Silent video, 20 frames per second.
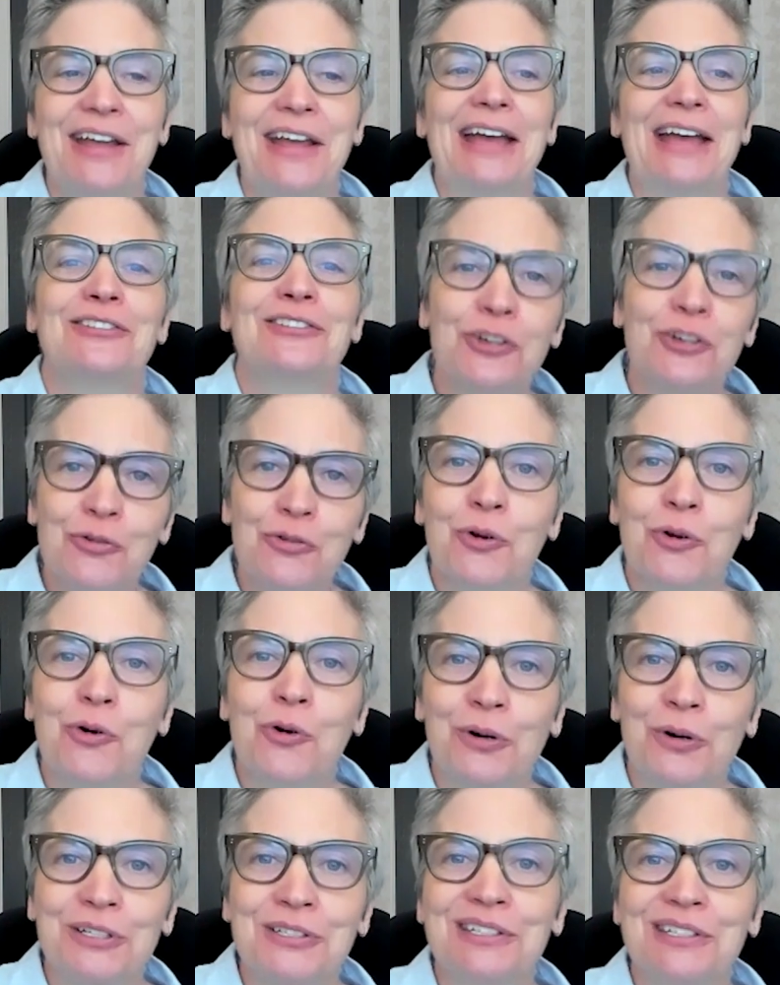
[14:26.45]
And so the
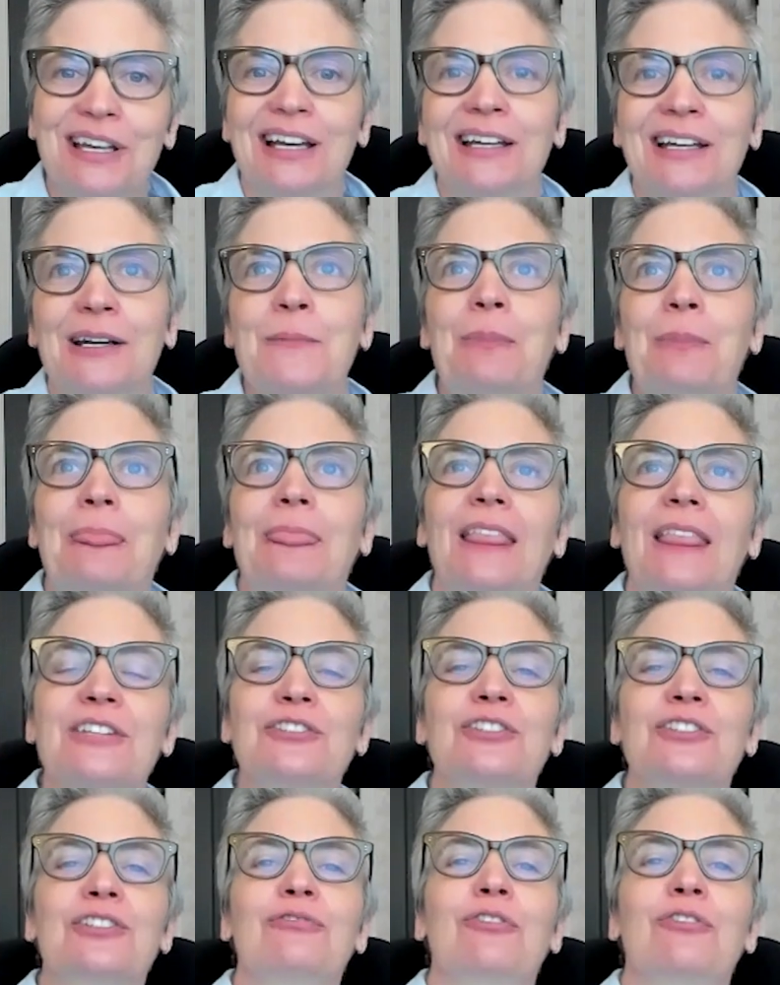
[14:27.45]
court said,
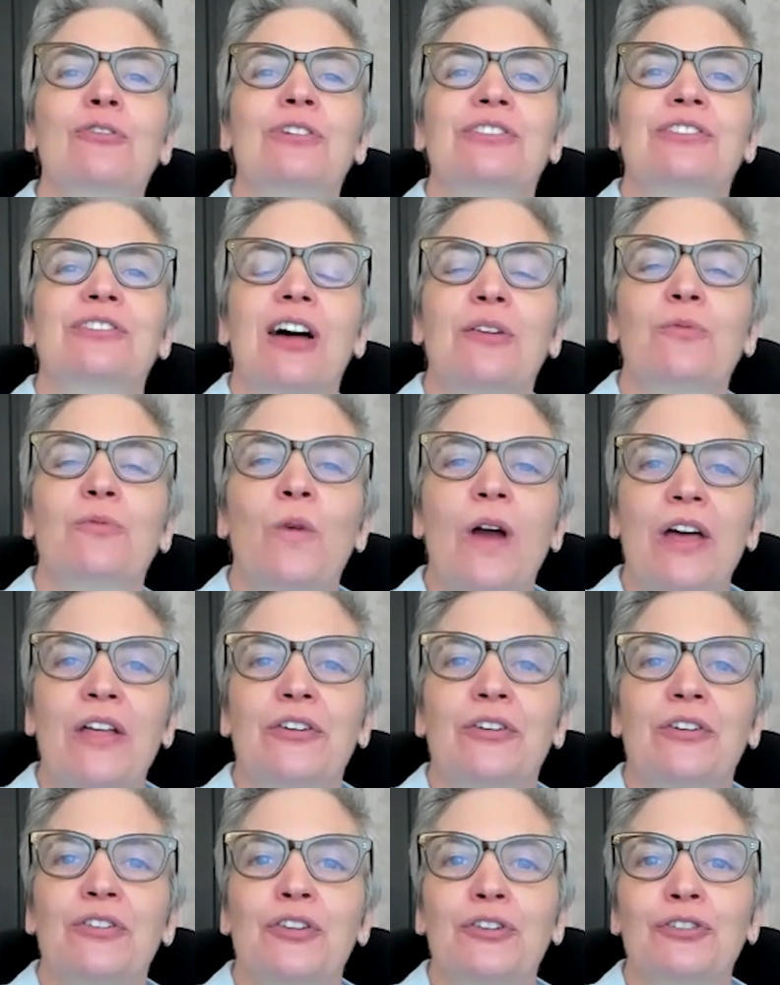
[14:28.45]
let's just focus on
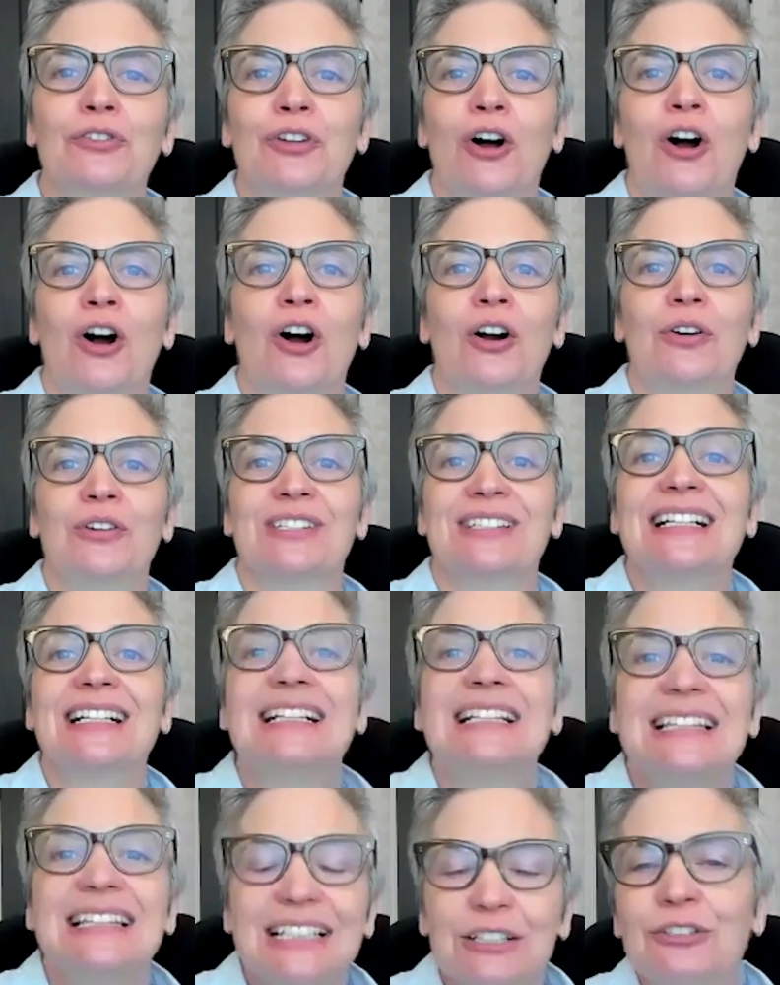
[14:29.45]
whether the law is
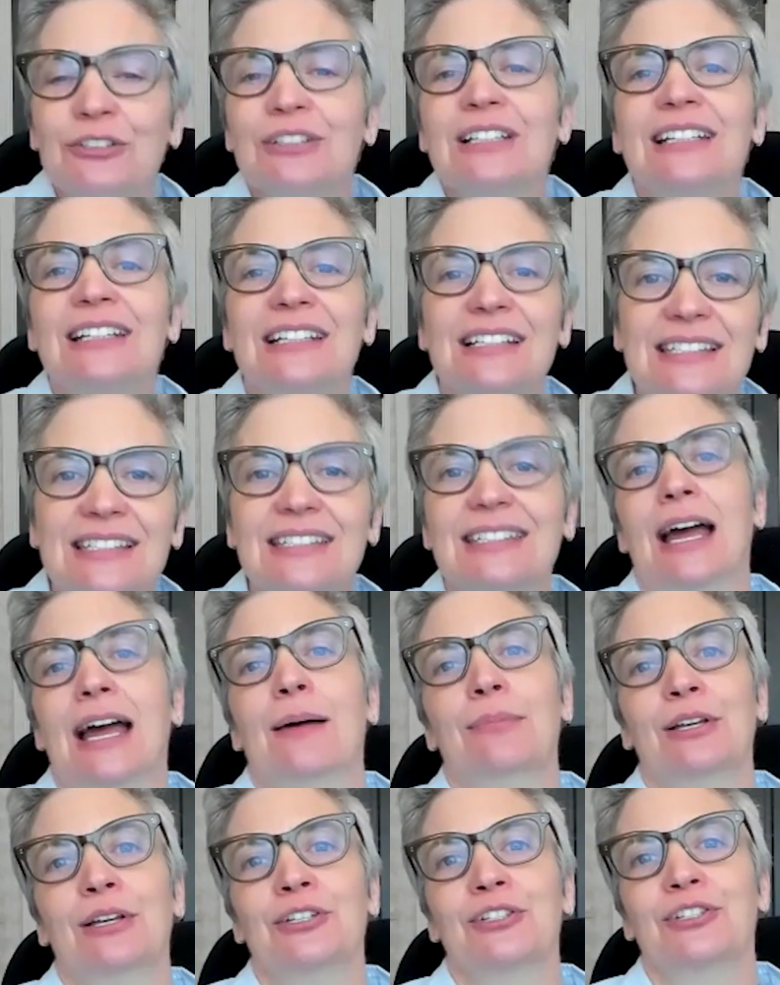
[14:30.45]
clearly
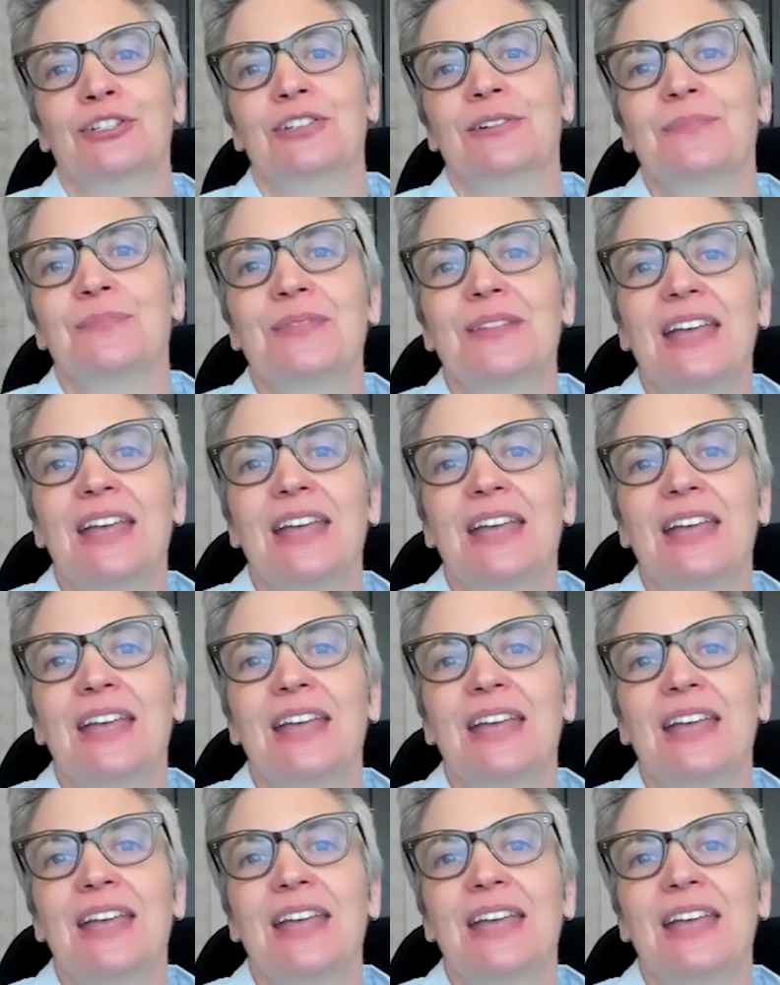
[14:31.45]
established.